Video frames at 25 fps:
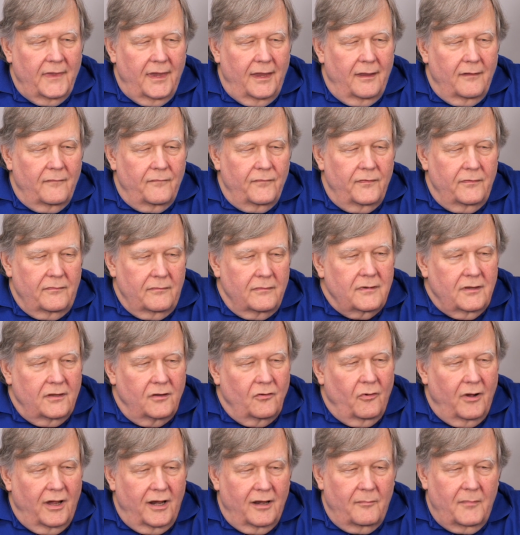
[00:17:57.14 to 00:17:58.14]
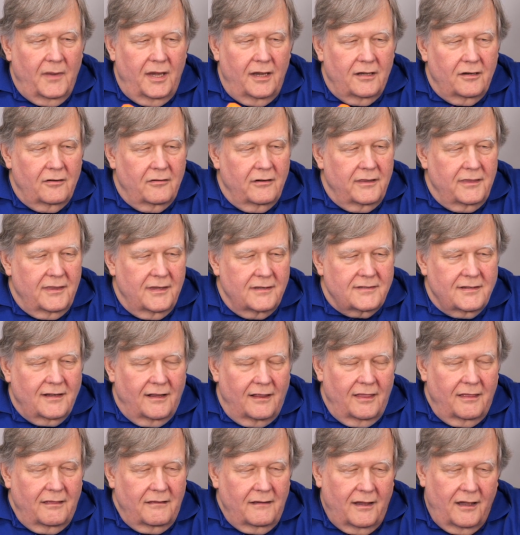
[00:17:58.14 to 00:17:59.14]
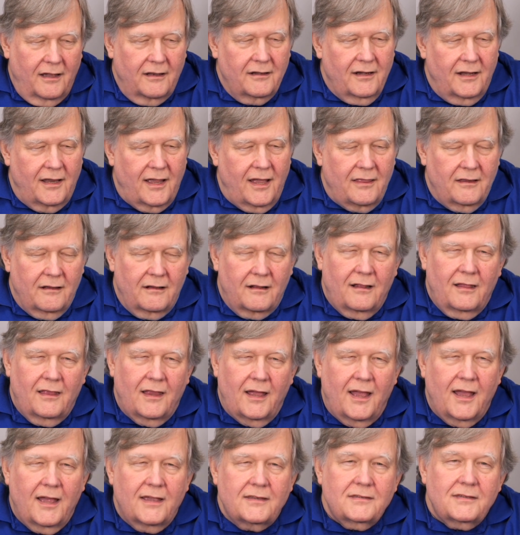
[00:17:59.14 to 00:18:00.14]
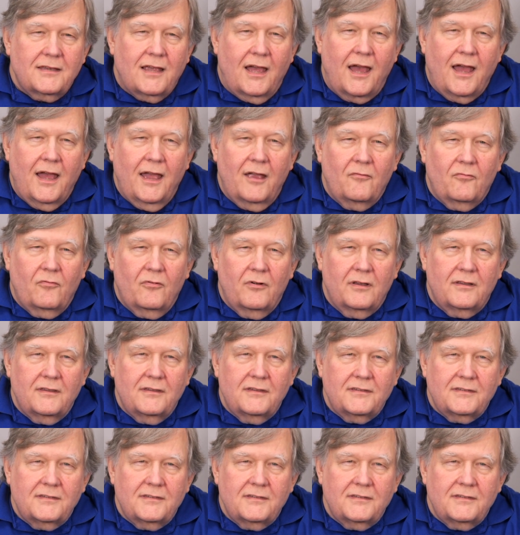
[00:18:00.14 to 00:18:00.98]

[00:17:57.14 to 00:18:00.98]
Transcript: If you want a meter in this $100 class, I would